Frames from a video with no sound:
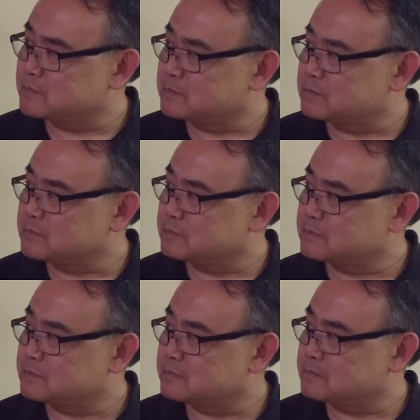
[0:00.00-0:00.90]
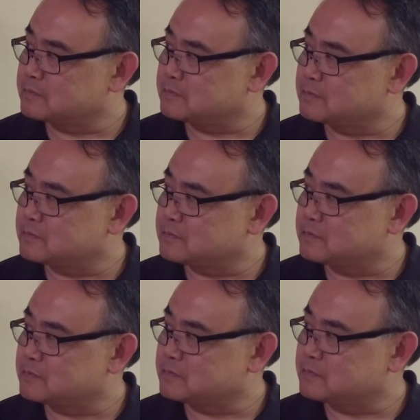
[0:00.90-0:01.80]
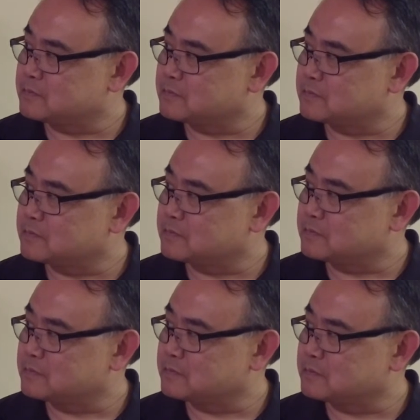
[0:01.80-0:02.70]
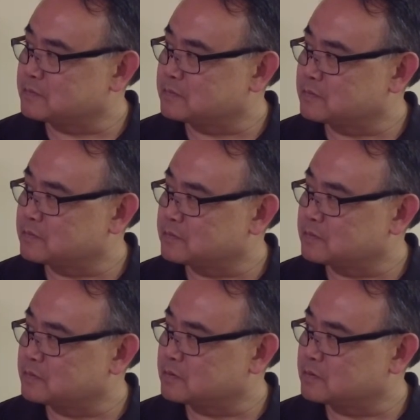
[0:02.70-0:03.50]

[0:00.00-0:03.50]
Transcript: This person isn't speaking.